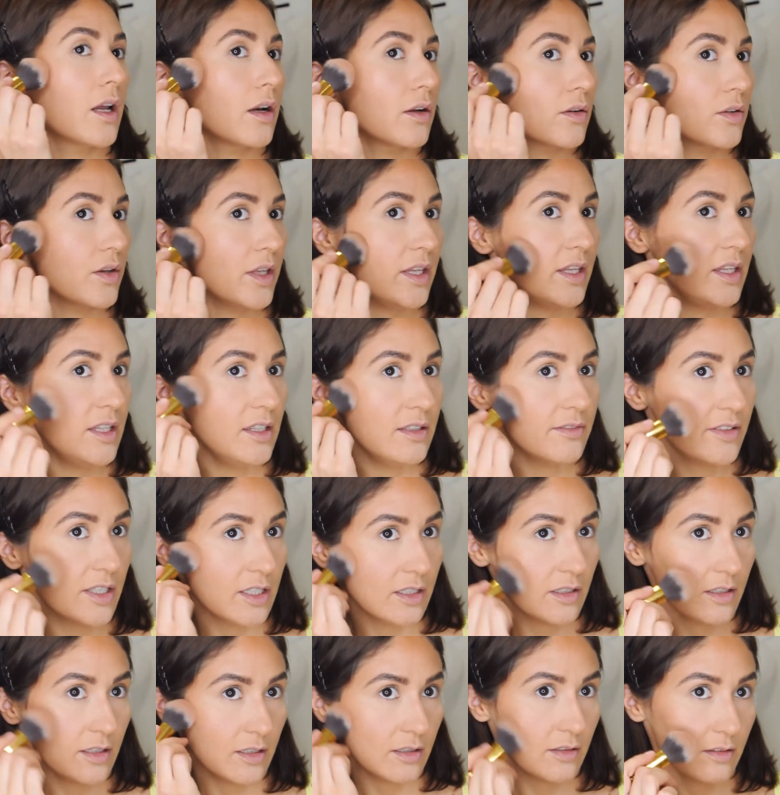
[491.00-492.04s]
But
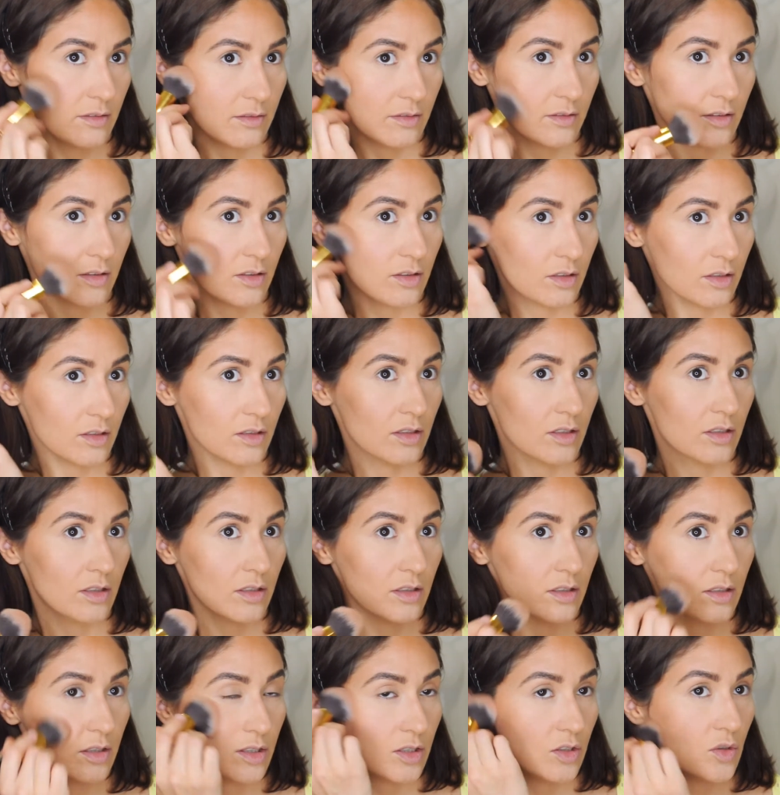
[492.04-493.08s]
because of
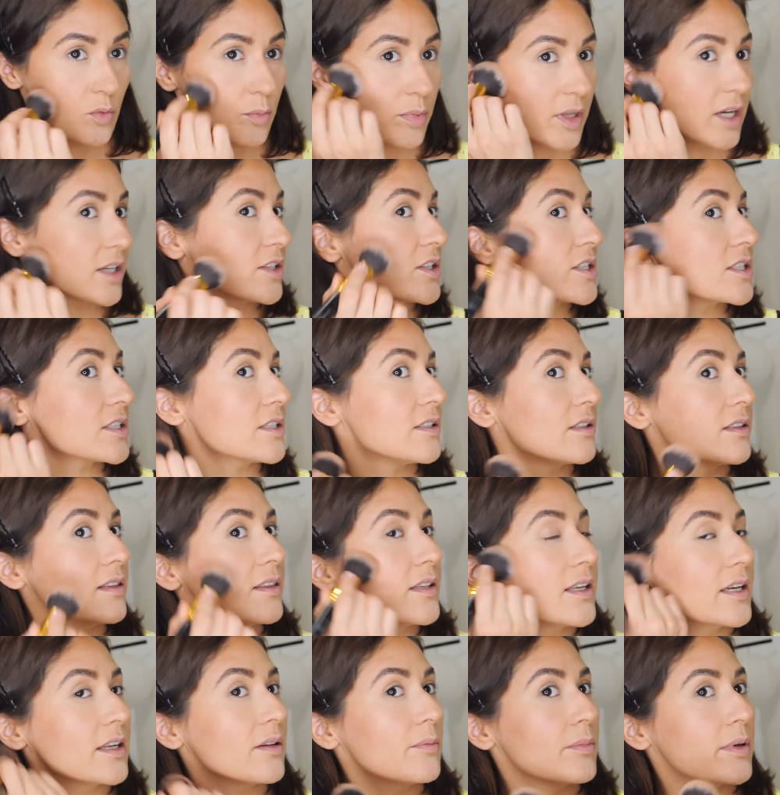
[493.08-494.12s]
that, it
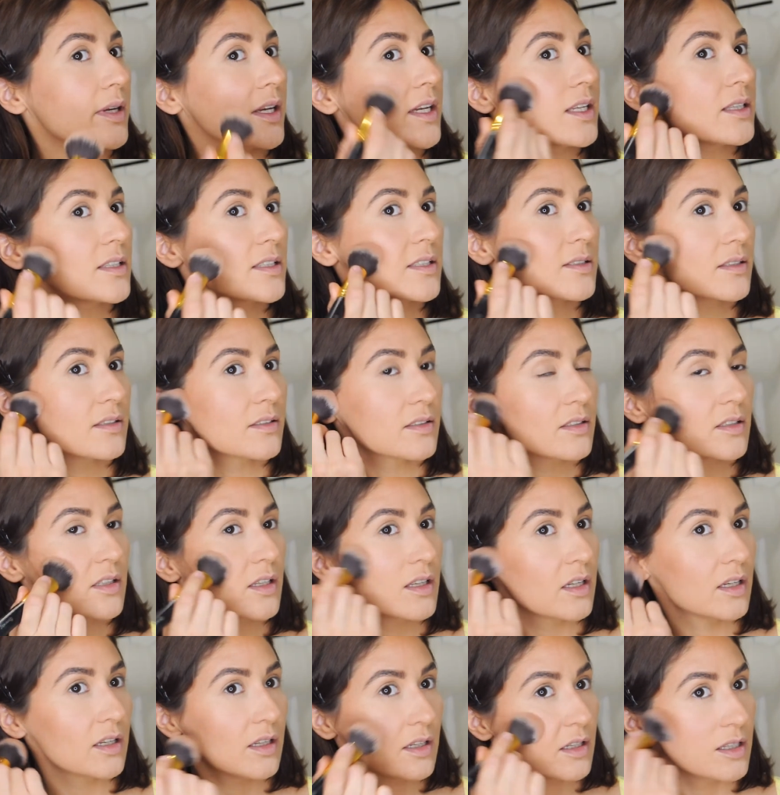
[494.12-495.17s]
applies
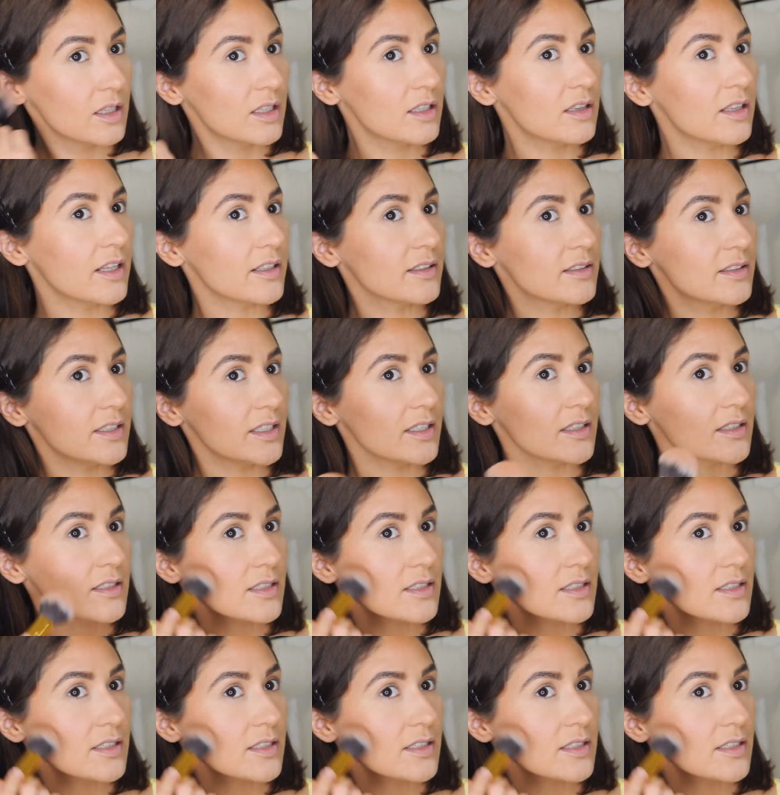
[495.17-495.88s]
so,